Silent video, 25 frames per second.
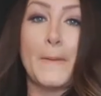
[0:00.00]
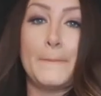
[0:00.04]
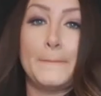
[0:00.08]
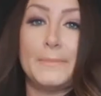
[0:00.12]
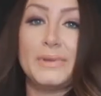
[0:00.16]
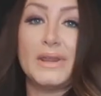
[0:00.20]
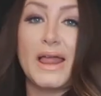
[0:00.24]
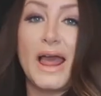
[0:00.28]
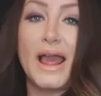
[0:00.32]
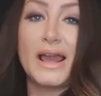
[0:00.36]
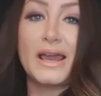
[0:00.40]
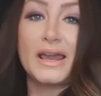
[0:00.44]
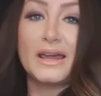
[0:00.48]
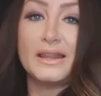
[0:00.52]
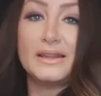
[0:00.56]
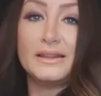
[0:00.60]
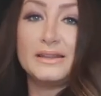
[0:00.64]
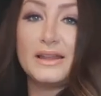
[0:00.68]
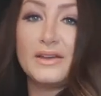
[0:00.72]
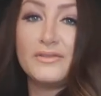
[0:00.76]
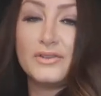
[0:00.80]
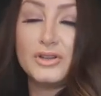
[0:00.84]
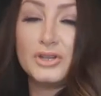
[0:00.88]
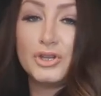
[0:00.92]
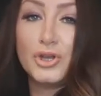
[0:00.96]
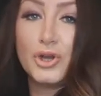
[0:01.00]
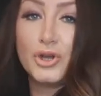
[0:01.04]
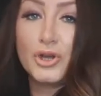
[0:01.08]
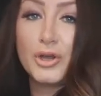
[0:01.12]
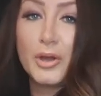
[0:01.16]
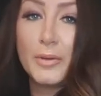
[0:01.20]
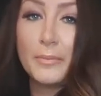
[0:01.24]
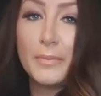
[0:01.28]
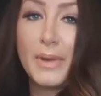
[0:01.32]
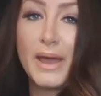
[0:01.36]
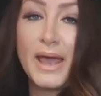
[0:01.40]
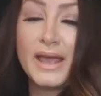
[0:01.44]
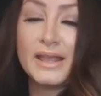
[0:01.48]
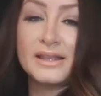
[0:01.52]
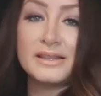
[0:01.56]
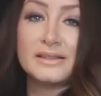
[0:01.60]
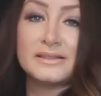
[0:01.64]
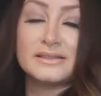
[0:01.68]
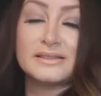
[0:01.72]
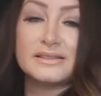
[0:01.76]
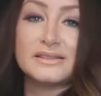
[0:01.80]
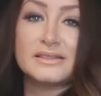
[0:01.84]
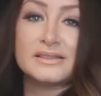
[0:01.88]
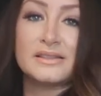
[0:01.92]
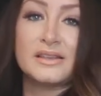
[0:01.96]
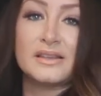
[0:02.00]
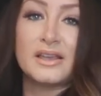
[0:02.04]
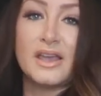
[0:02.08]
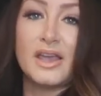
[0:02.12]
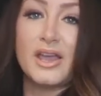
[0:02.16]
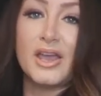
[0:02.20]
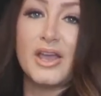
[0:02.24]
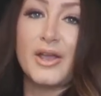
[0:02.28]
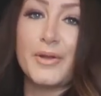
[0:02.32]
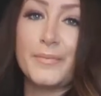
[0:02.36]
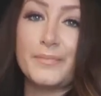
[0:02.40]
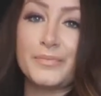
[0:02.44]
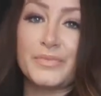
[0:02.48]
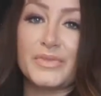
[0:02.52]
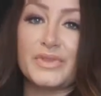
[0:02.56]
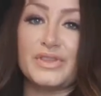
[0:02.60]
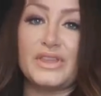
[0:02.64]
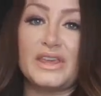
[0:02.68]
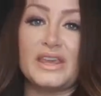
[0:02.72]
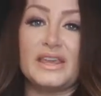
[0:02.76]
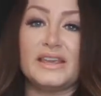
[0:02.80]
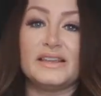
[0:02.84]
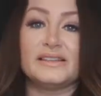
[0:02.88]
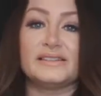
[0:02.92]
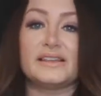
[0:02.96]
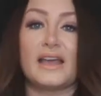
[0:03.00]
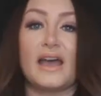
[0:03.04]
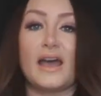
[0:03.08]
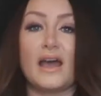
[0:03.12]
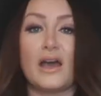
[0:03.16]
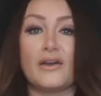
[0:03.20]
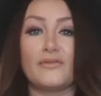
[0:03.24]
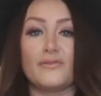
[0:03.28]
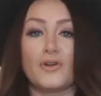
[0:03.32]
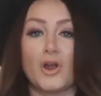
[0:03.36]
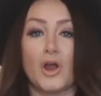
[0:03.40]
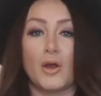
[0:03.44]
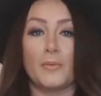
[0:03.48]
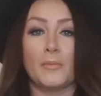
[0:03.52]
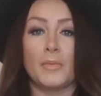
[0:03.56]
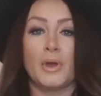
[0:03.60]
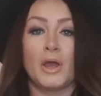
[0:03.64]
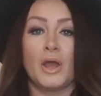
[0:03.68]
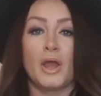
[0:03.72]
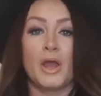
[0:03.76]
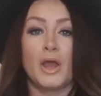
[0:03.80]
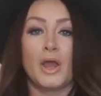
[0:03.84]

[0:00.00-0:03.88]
black leather look pants um, these are from